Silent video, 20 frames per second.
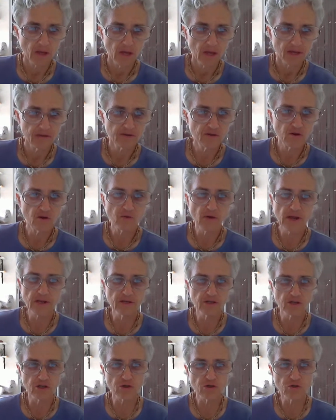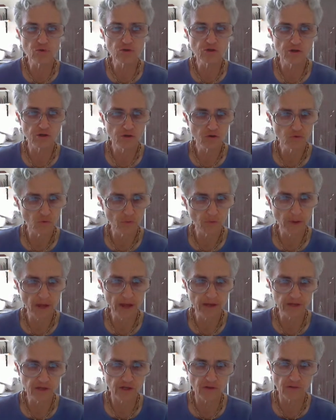It's the greatest illusion to
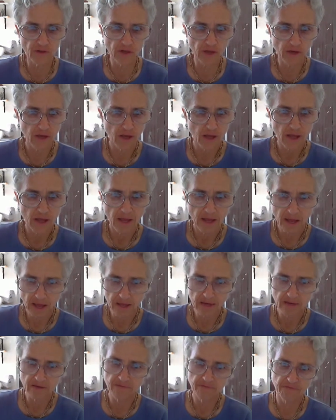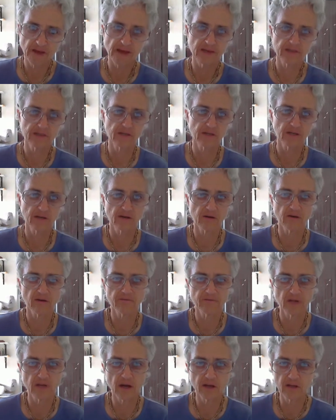imagine that any facet of
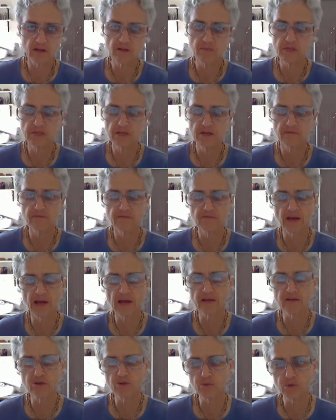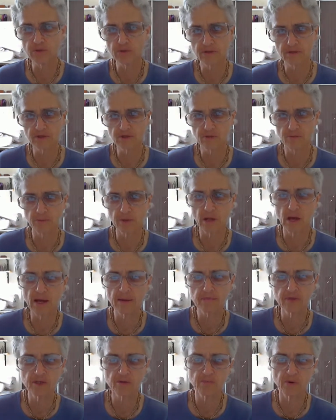the unlimited, valuable, and sublime
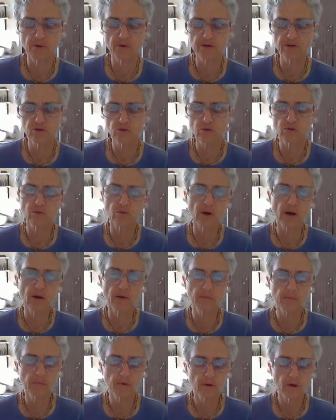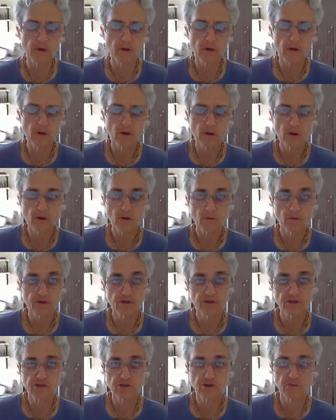spiritual realm, which
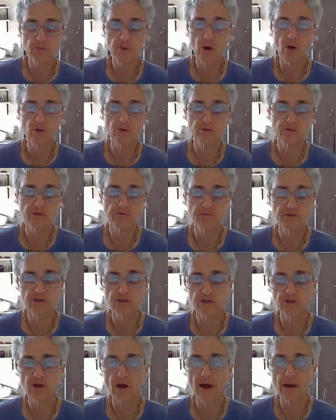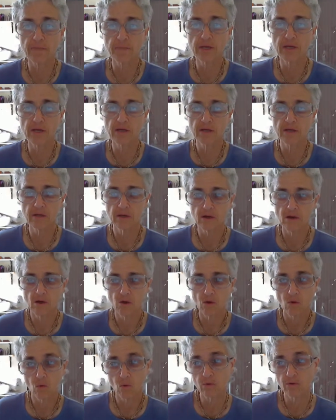is composed of Chintamani
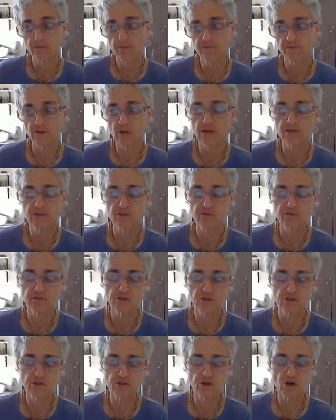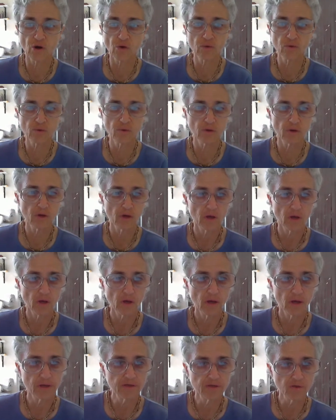or the Philosopher's Stone,
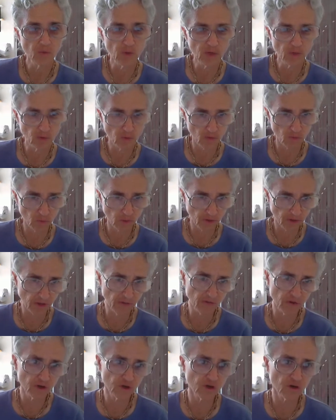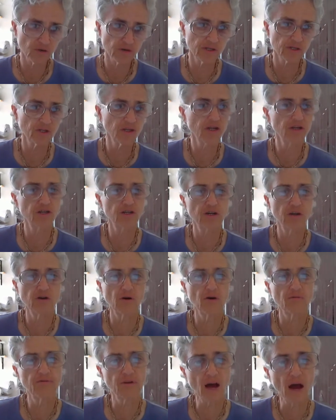is within the jurisdiction
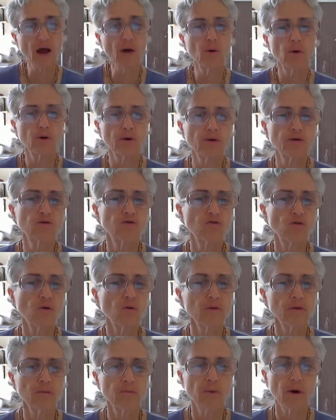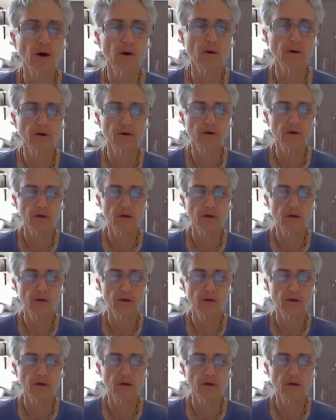of our controlling power.